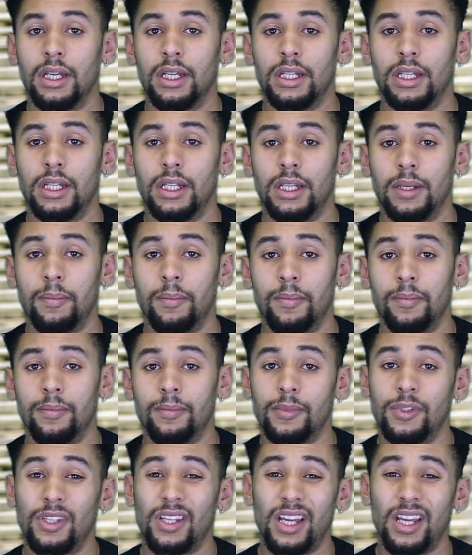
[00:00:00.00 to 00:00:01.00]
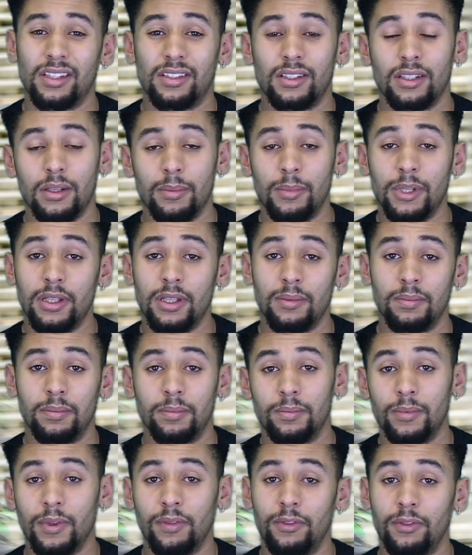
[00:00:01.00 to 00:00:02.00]
So that's going to be,
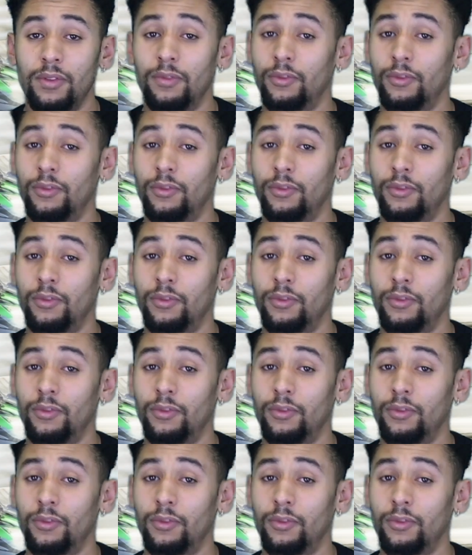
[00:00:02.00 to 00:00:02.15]
if